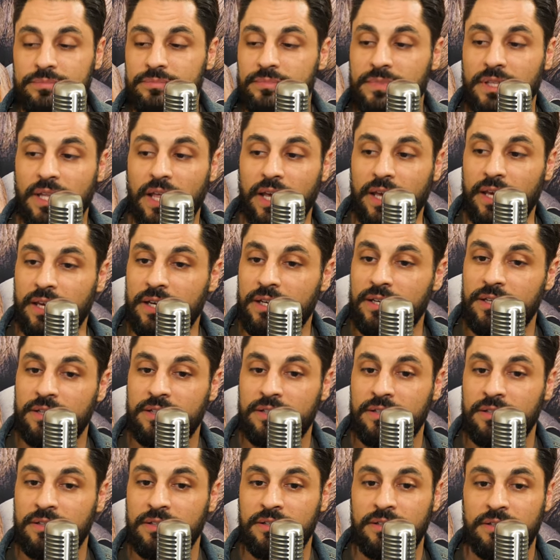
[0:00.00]
like
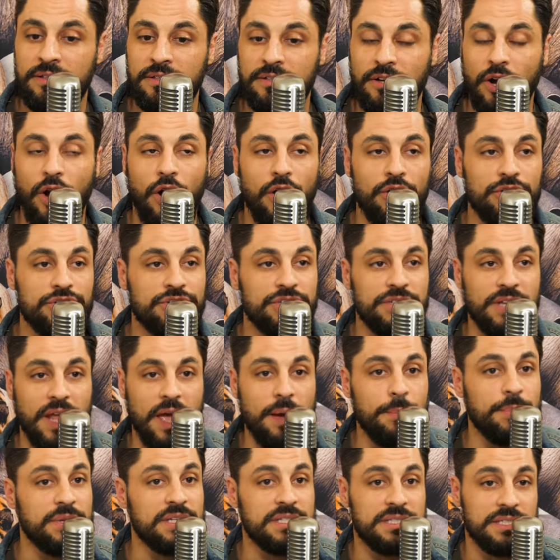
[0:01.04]
arch
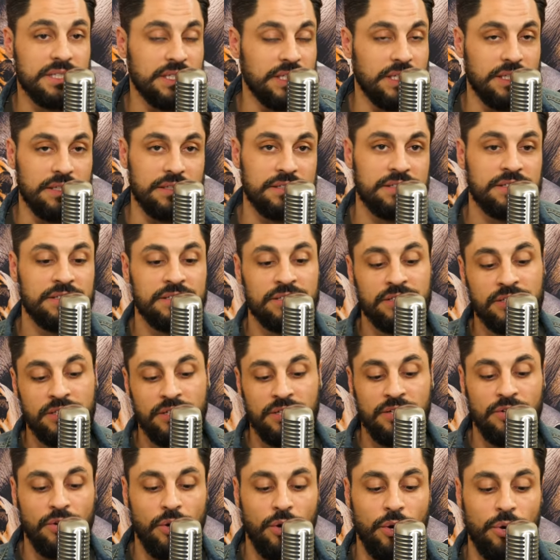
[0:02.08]
nemesis
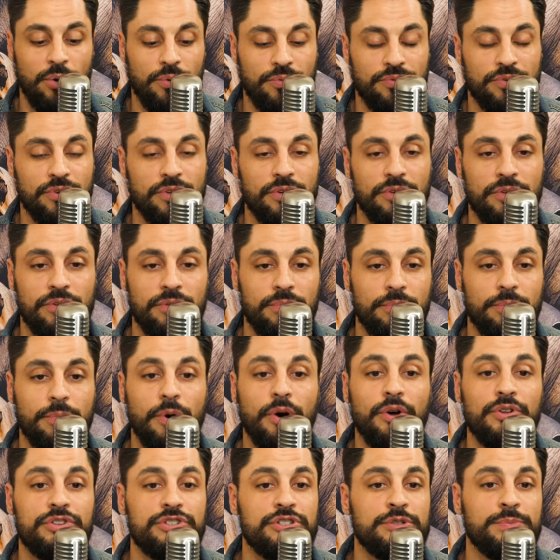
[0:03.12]
over
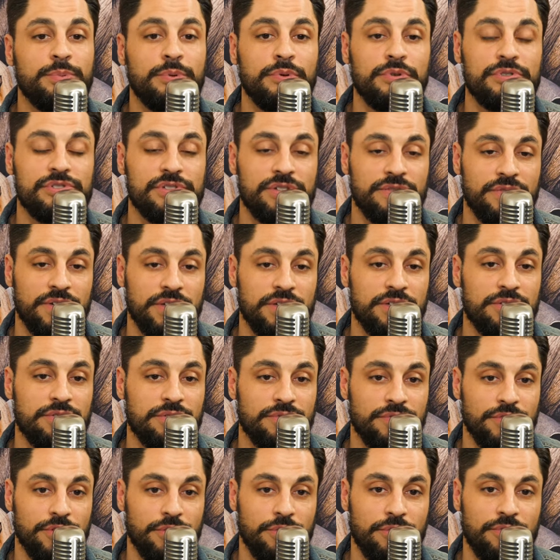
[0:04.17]
multiples of
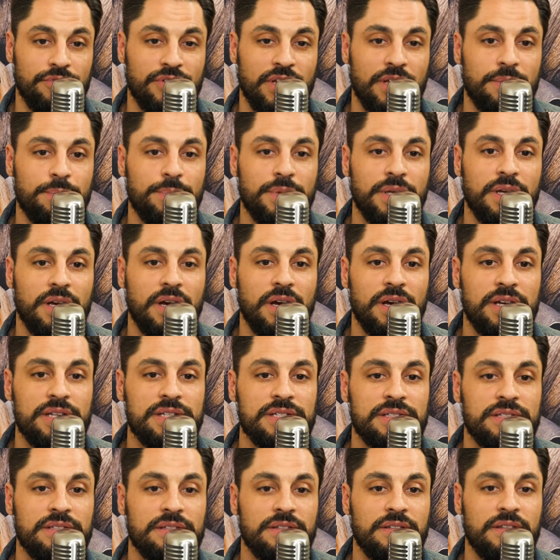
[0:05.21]
interviews. And
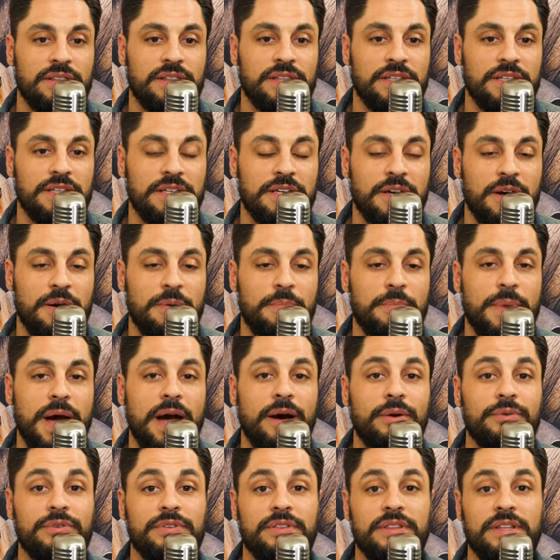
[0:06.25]
because the
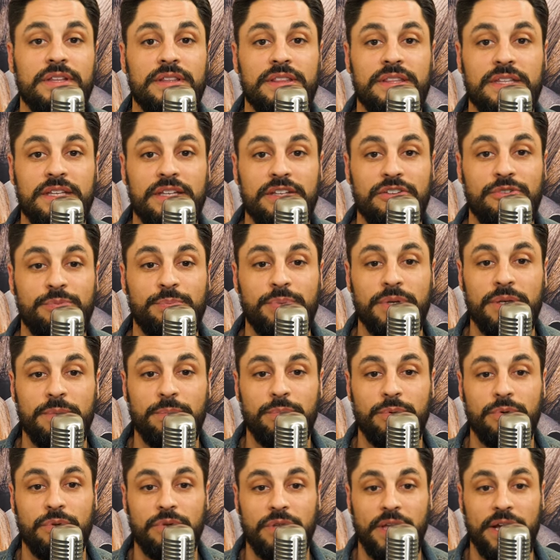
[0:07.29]
amount that these
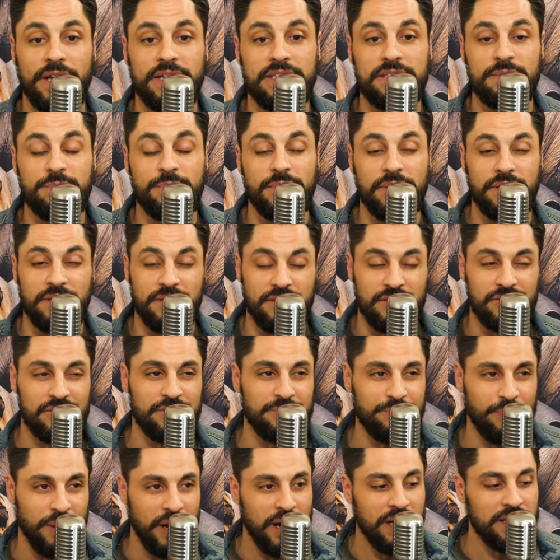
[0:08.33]
people like to be in the
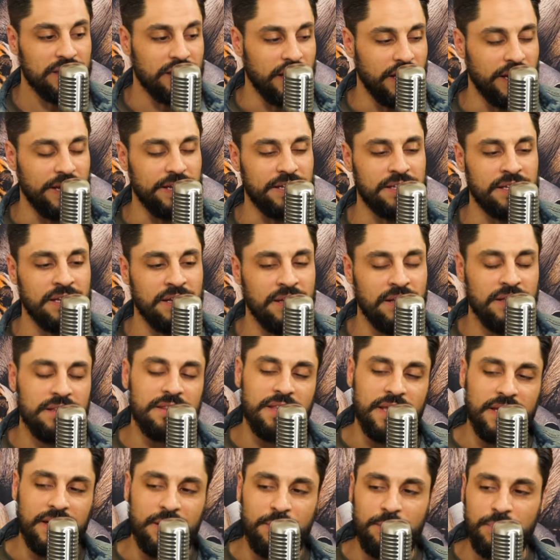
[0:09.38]
spotlight,
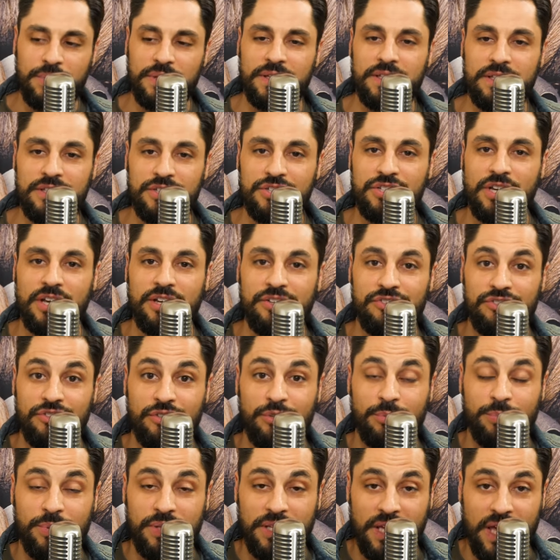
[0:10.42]
they completely change their
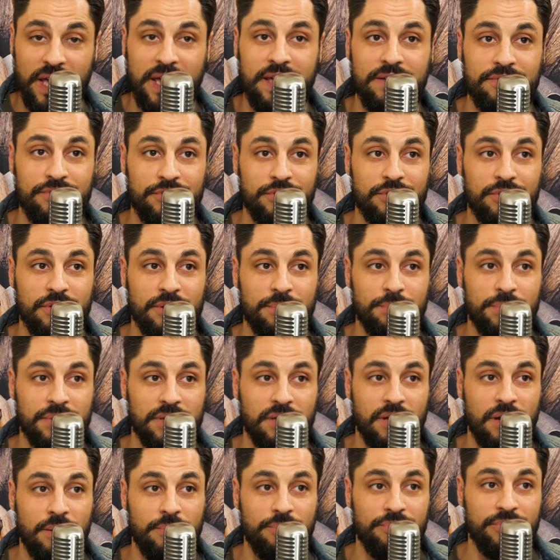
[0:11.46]
behavior and
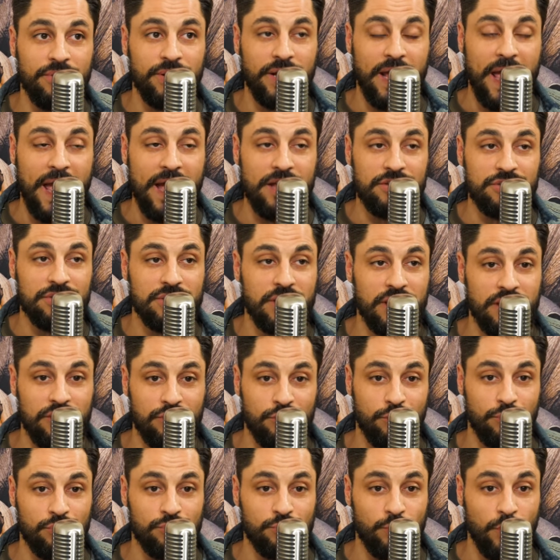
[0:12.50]
become very agitated
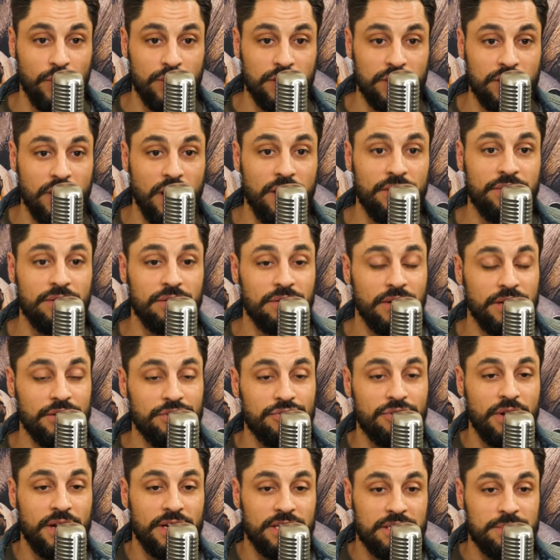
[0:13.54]
towards one another and
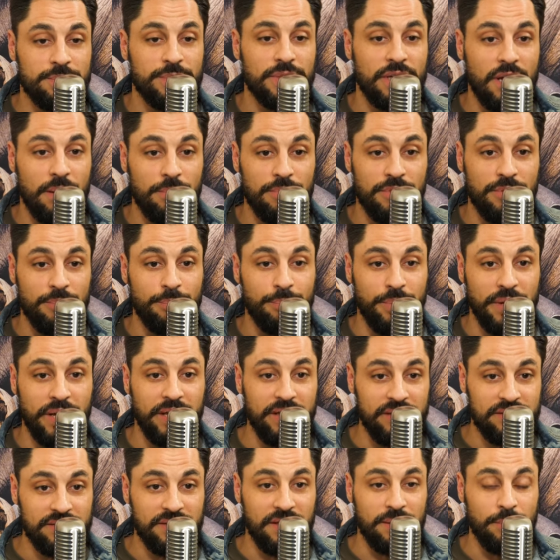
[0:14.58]
trying to become the
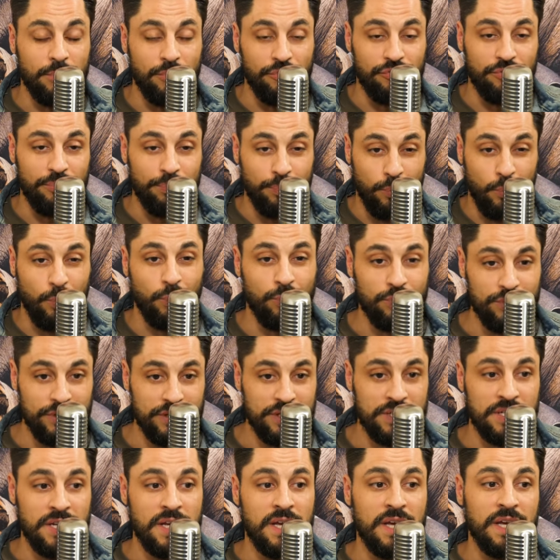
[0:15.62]
biggest and most
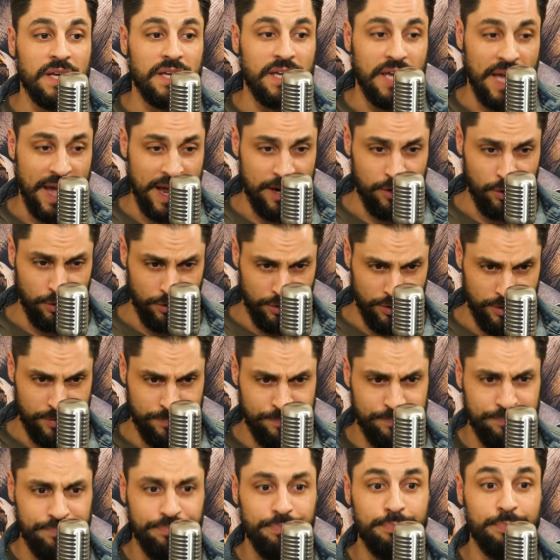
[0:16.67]
important cat owner,
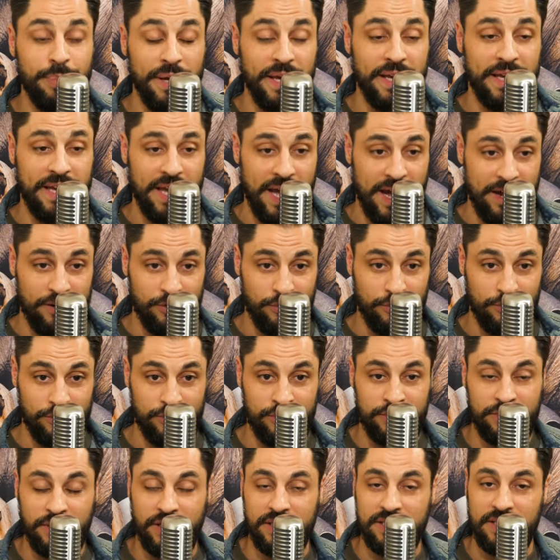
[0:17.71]
big cat
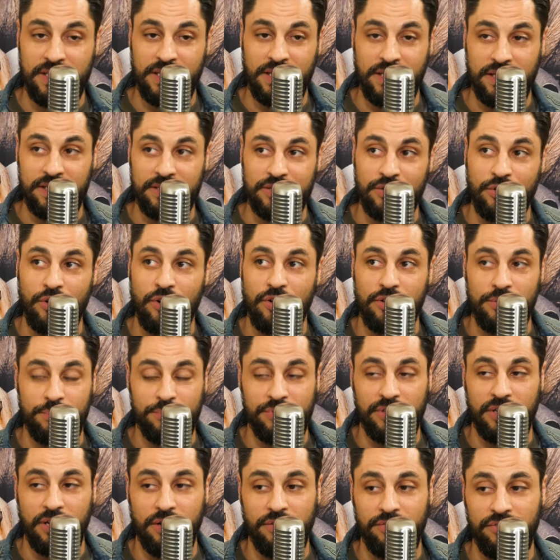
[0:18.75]
owner, as they like to call
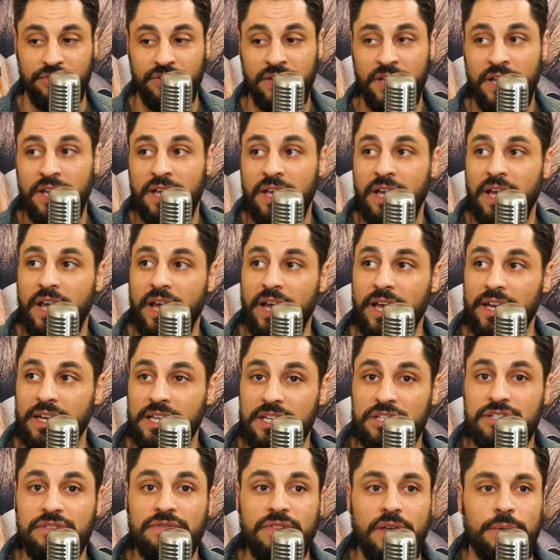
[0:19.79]
themselves. And
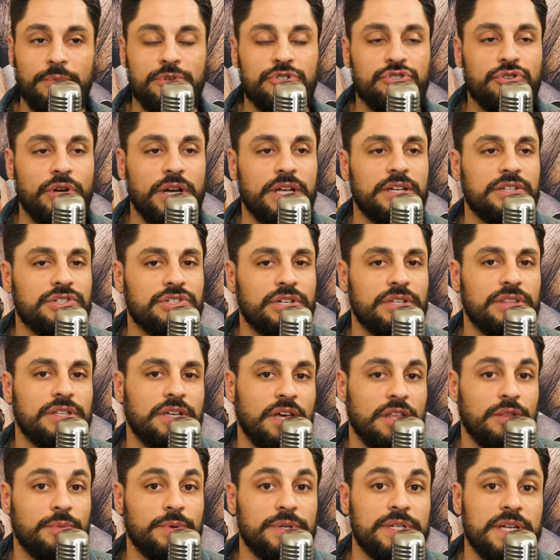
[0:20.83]
each of them is trying to shut the
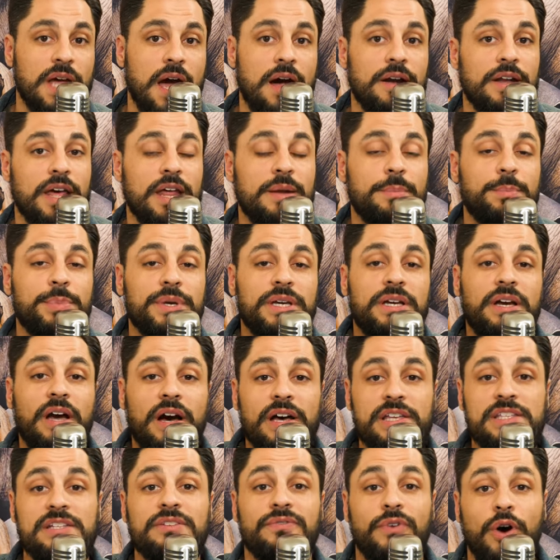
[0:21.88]
other one down. And
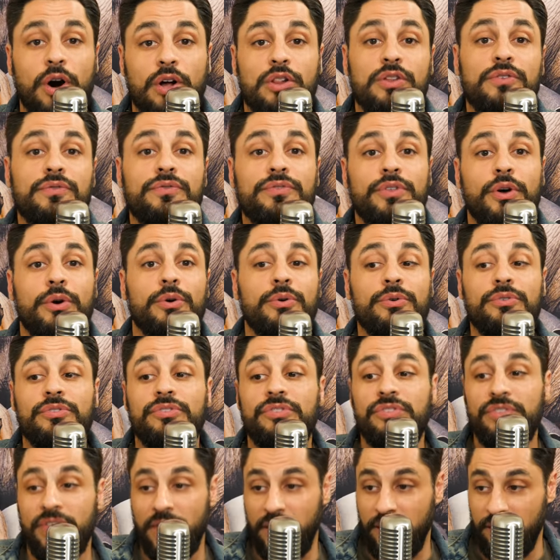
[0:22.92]
because of all of those
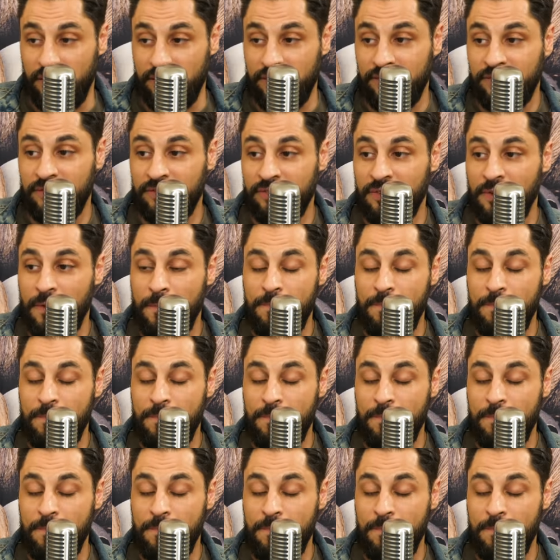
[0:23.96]
things,